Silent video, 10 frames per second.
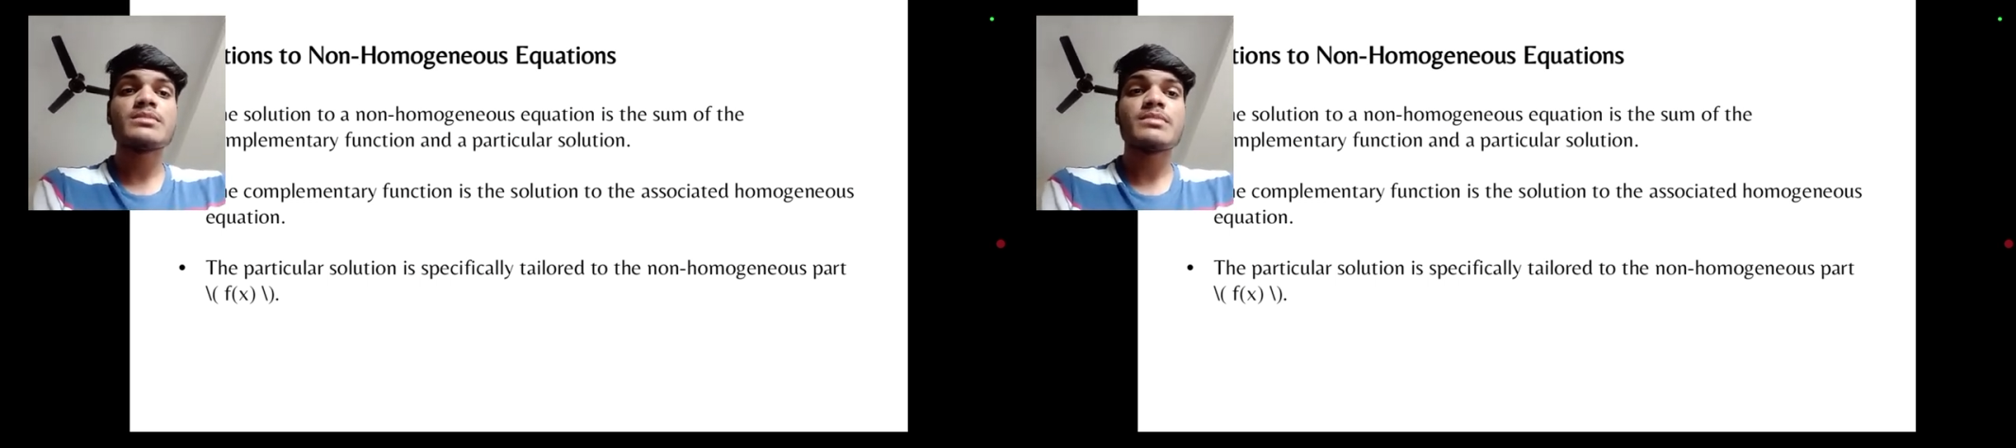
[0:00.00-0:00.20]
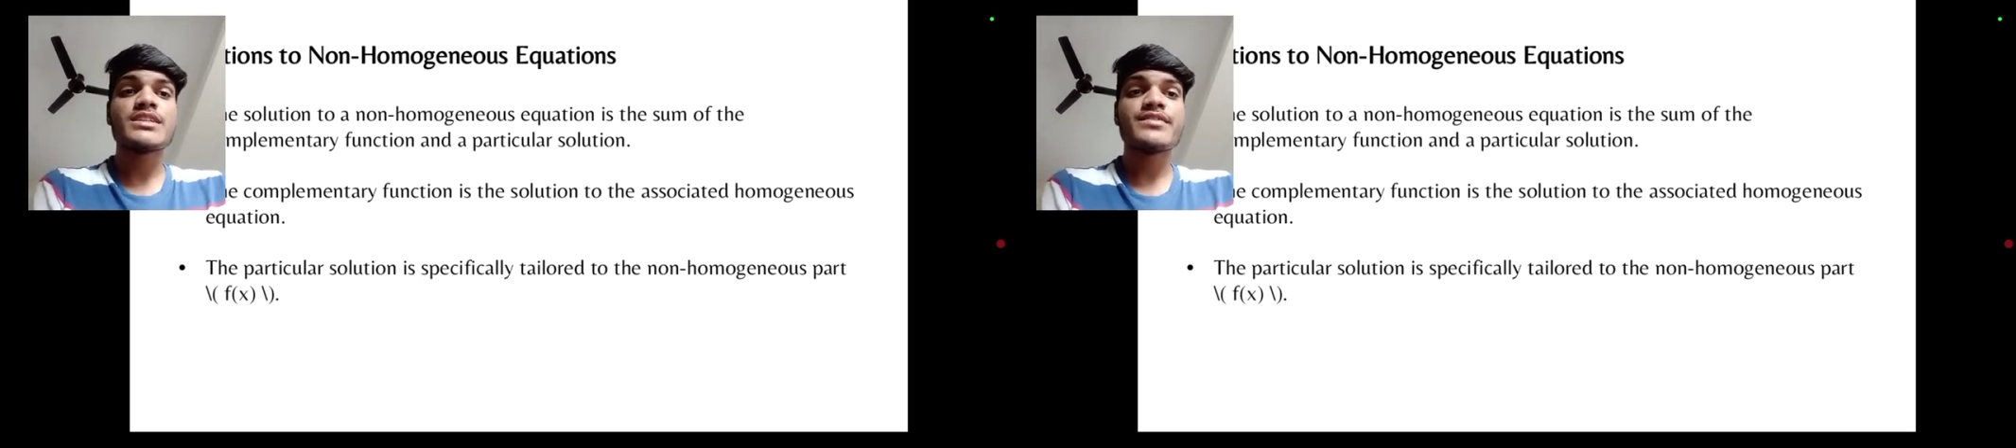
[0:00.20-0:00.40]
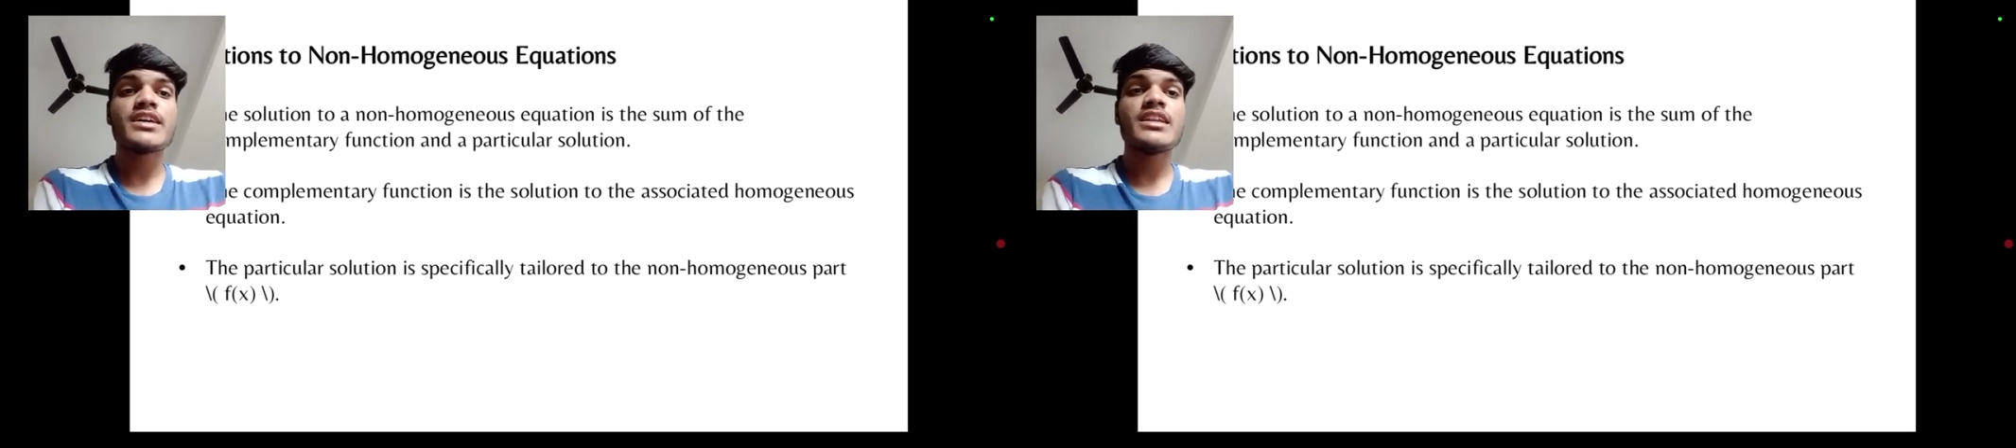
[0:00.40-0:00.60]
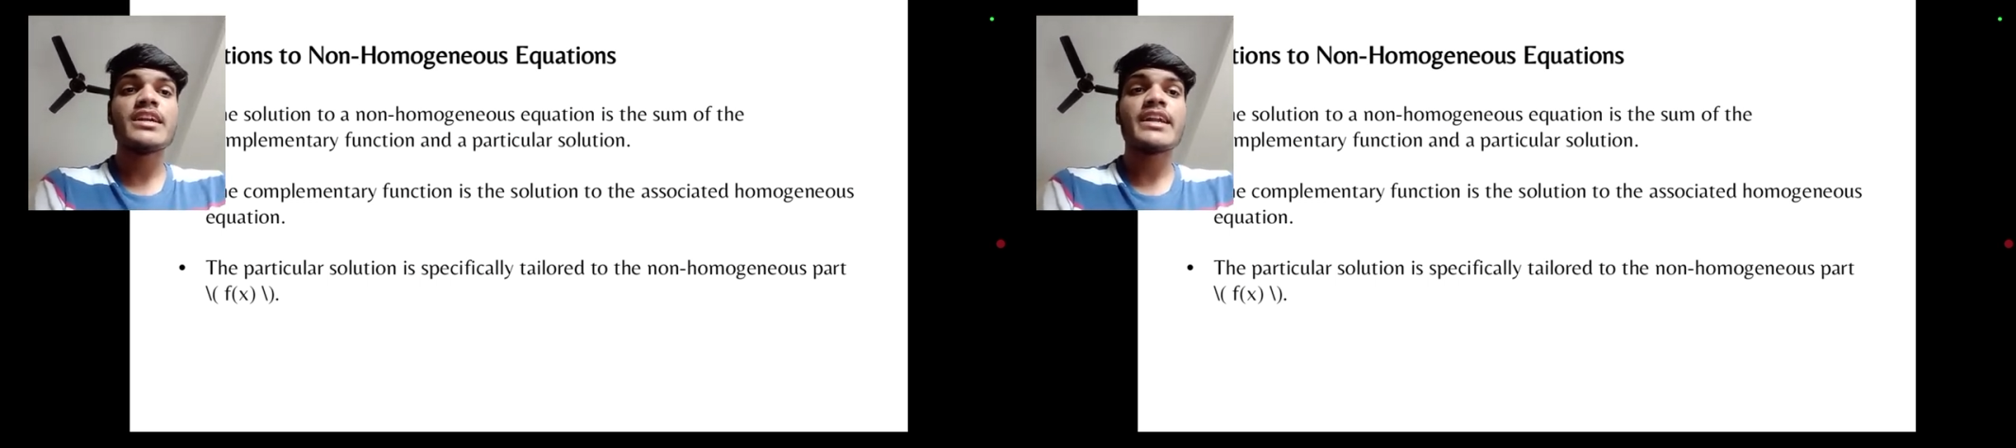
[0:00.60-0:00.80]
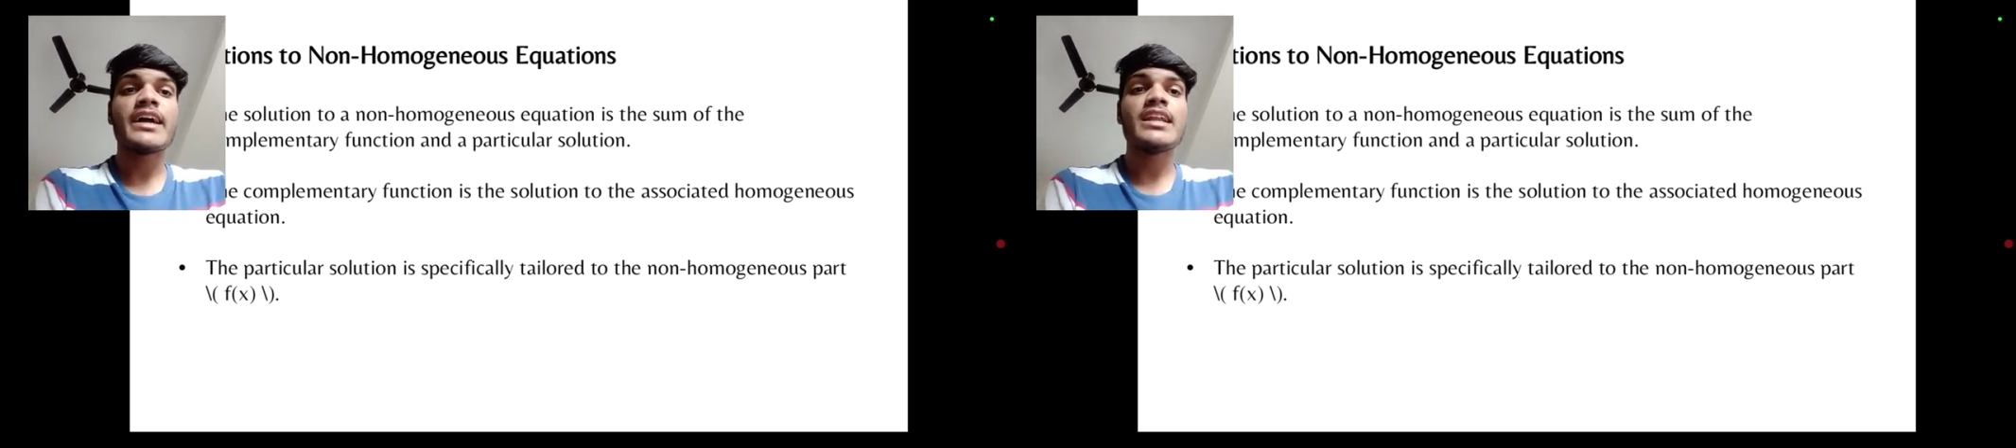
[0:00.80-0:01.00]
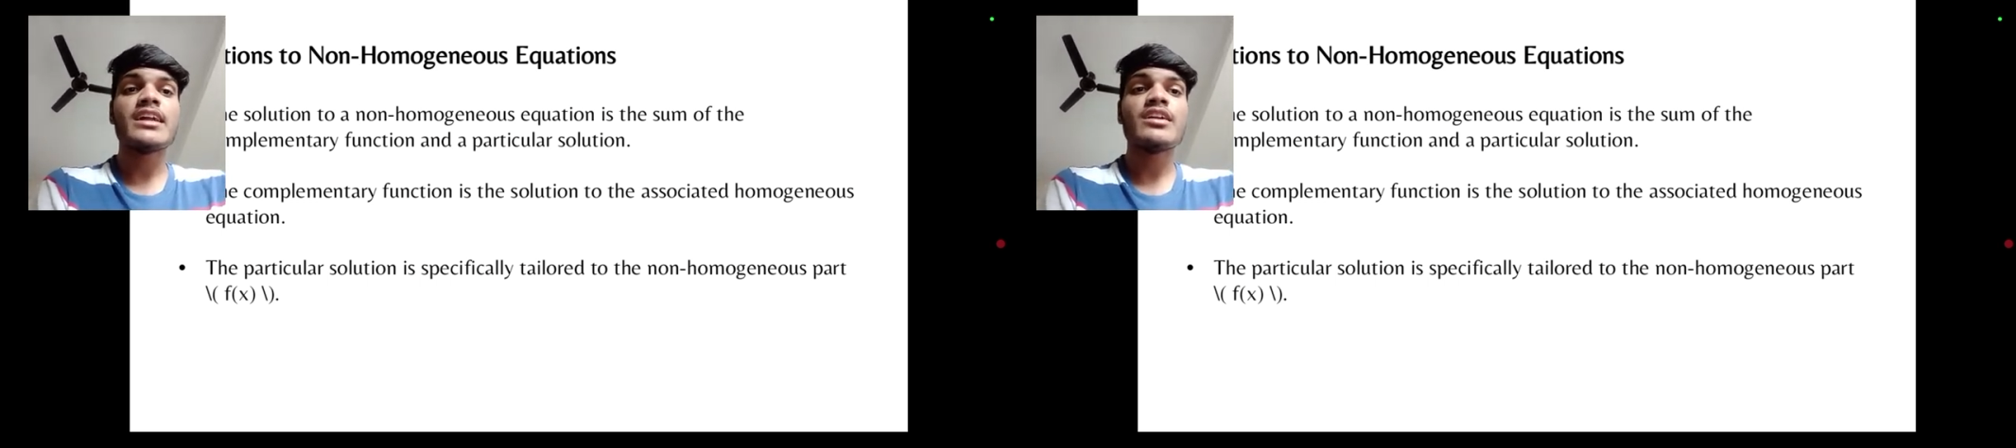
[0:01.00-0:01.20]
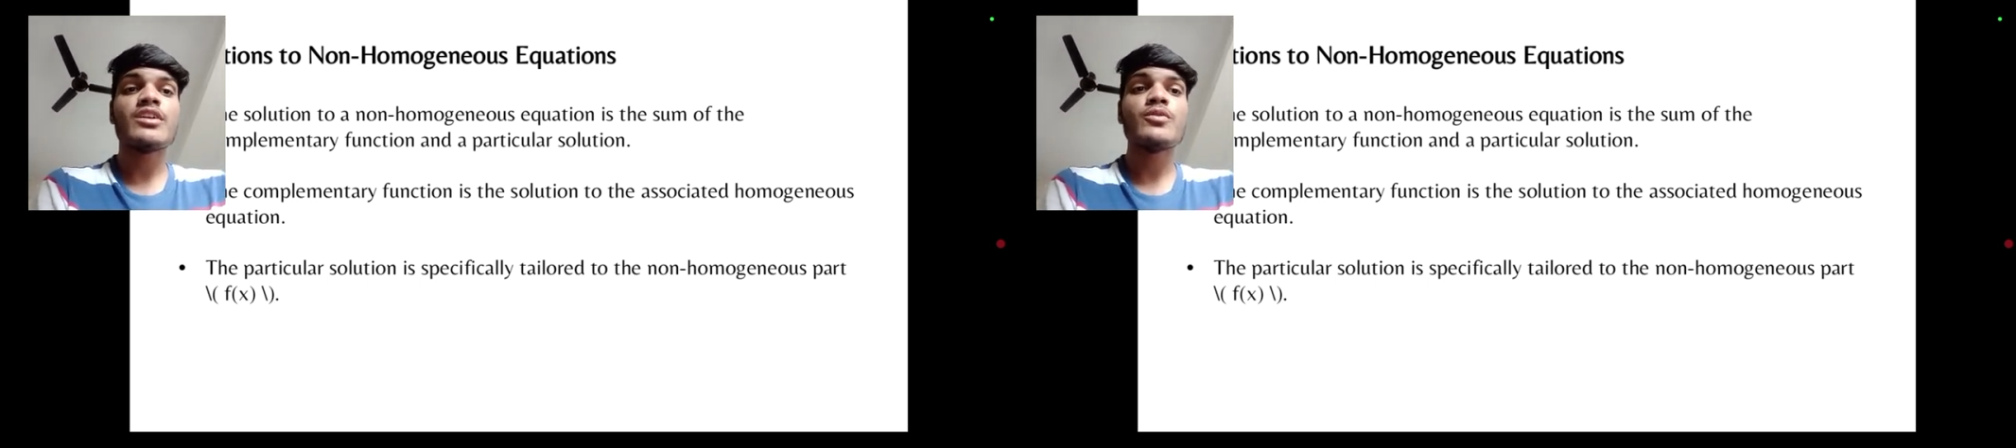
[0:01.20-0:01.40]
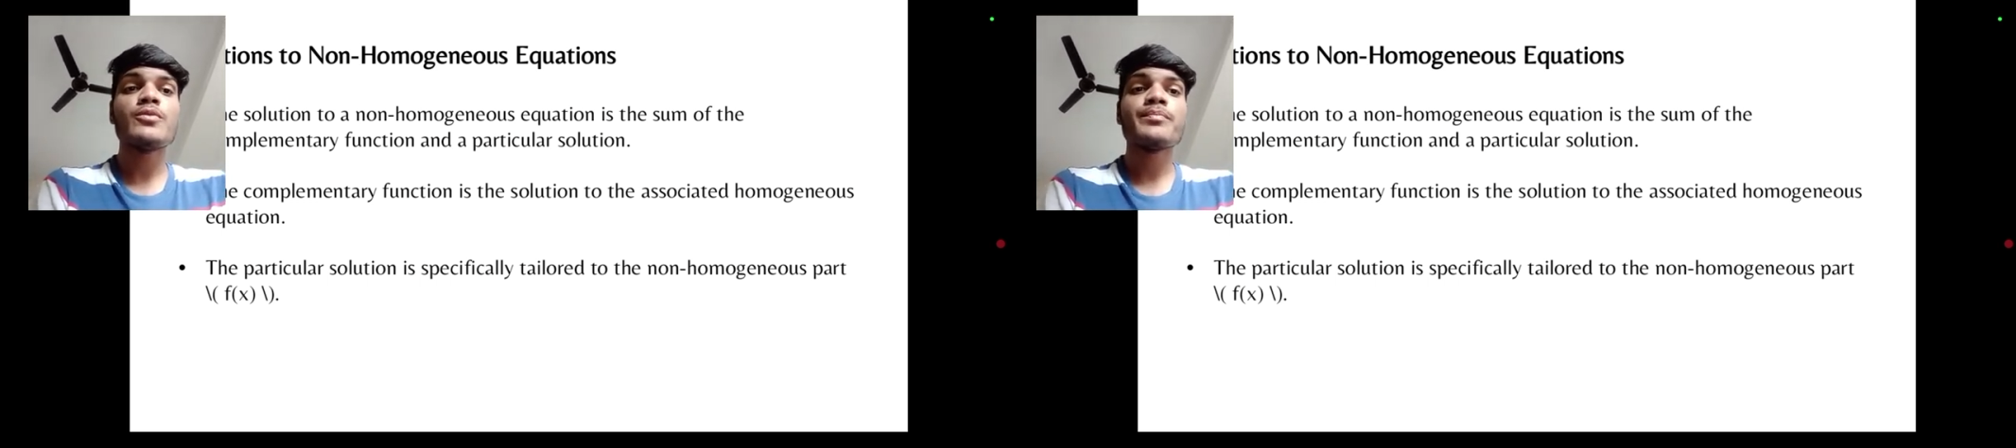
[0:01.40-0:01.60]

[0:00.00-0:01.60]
specifically tailored to